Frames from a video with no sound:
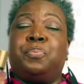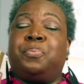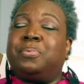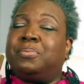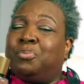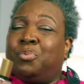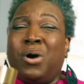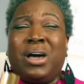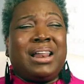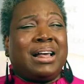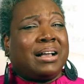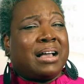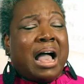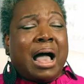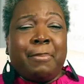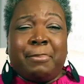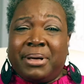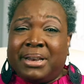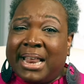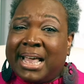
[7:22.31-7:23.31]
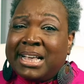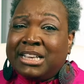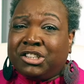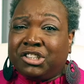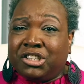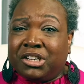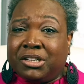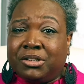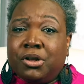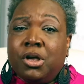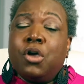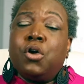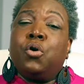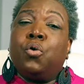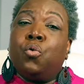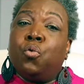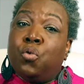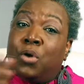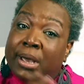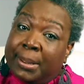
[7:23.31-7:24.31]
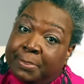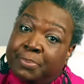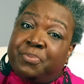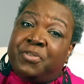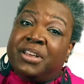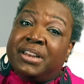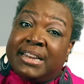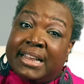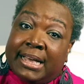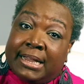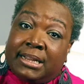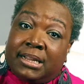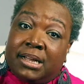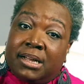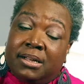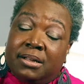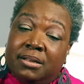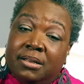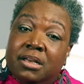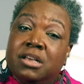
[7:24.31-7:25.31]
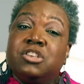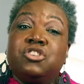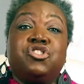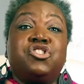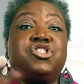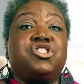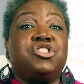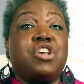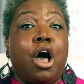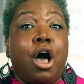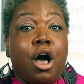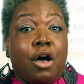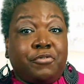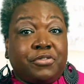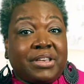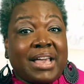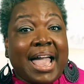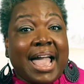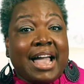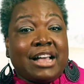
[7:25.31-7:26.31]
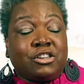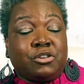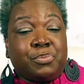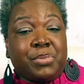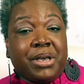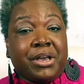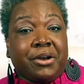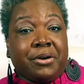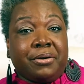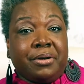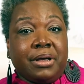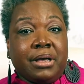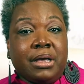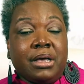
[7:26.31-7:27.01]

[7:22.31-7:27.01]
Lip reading: what a combination. Whipped vanilla, soft cashmere.